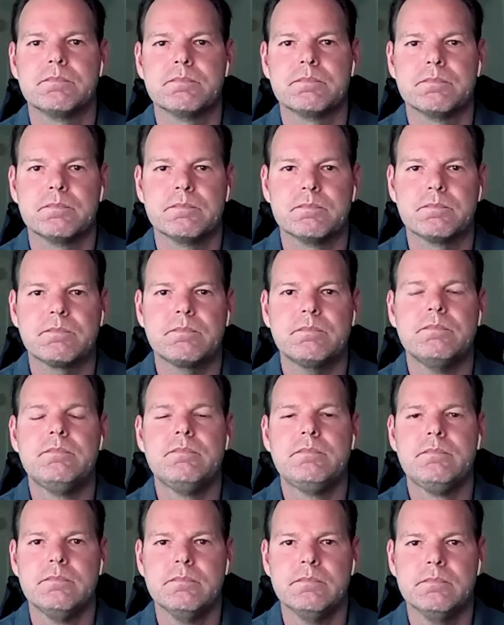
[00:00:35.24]

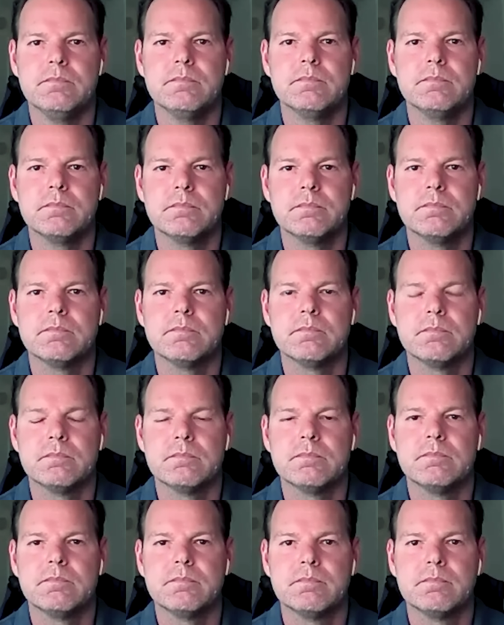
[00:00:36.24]

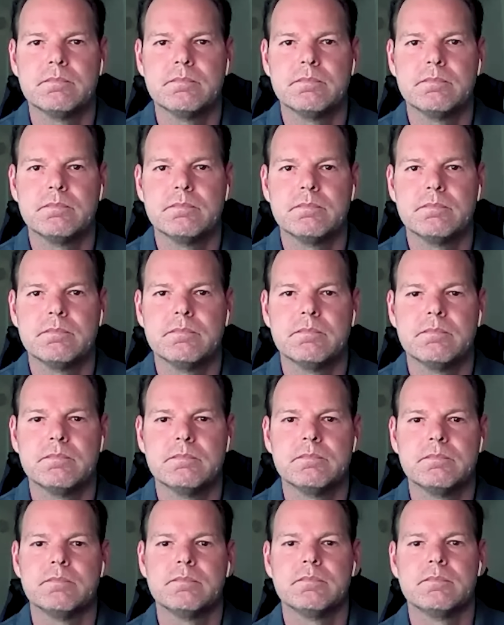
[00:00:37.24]

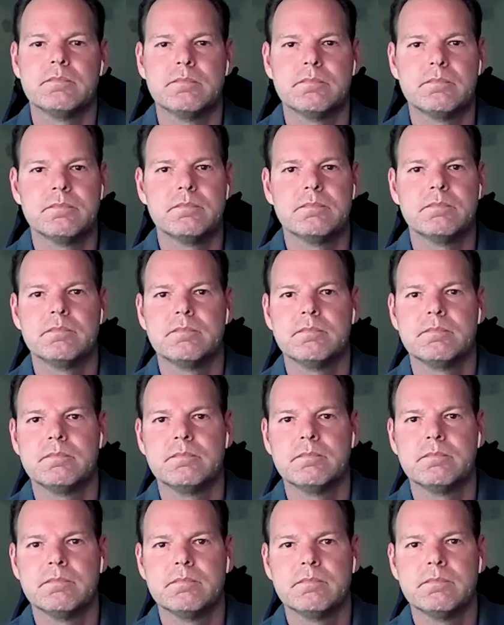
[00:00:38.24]

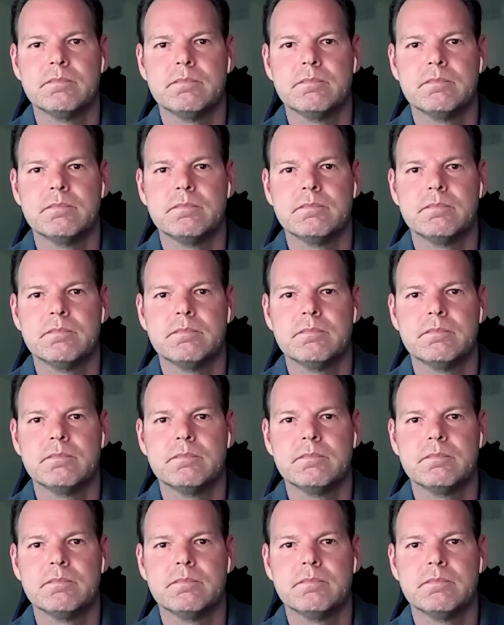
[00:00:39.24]
(not speaking)